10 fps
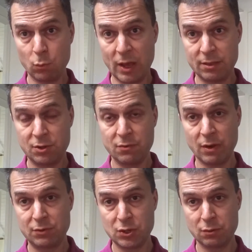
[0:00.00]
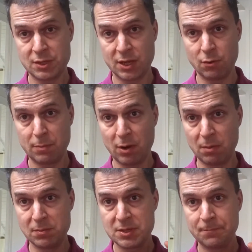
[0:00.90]
We have 2 security
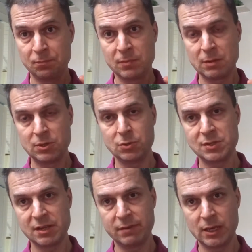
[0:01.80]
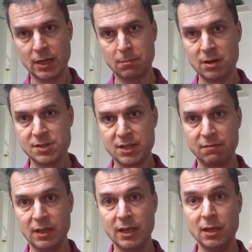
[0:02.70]
problems. 2 CVE numbers,
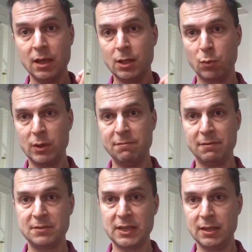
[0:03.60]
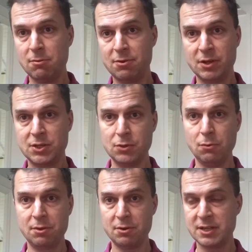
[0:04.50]
CVE
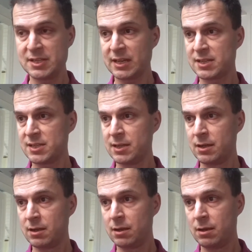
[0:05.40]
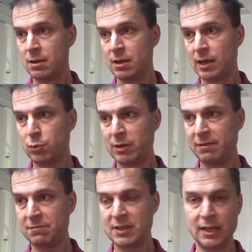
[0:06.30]
2015-3236 and
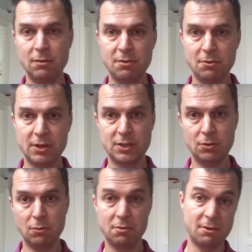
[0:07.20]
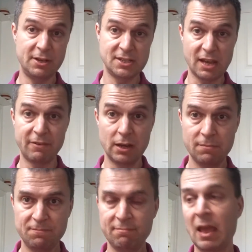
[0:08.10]
2015-3237.
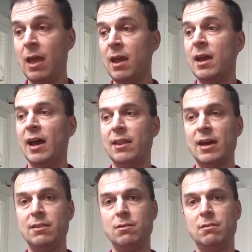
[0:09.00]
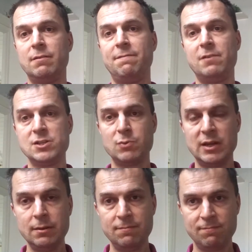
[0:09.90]
And the first
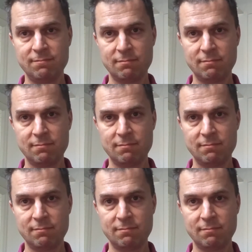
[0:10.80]
one,